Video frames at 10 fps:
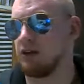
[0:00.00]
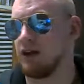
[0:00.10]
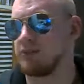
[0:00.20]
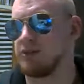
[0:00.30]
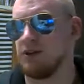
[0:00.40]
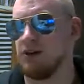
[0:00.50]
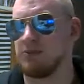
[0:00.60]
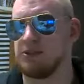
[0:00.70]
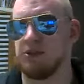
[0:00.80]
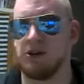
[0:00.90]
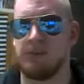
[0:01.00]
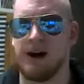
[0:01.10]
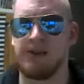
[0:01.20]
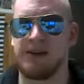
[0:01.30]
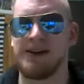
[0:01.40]
I'm still gonna
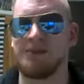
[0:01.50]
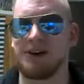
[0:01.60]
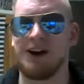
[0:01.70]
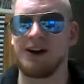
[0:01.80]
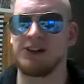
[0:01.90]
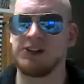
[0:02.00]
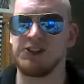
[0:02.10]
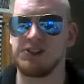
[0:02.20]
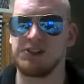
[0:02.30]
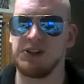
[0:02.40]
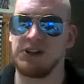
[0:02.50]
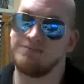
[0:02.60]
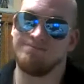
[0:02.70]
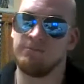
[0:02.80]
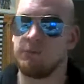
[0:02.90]
buy the game regardless. So,
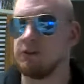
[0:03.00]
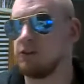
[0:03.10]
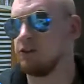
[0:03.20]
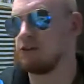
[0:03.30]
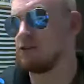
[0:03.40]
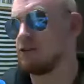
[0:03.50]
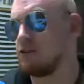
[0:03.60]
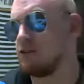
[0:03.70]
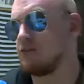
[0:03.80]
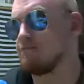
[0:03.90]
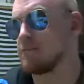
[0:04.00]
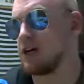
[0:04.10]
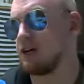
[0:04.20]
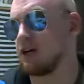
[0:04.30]
but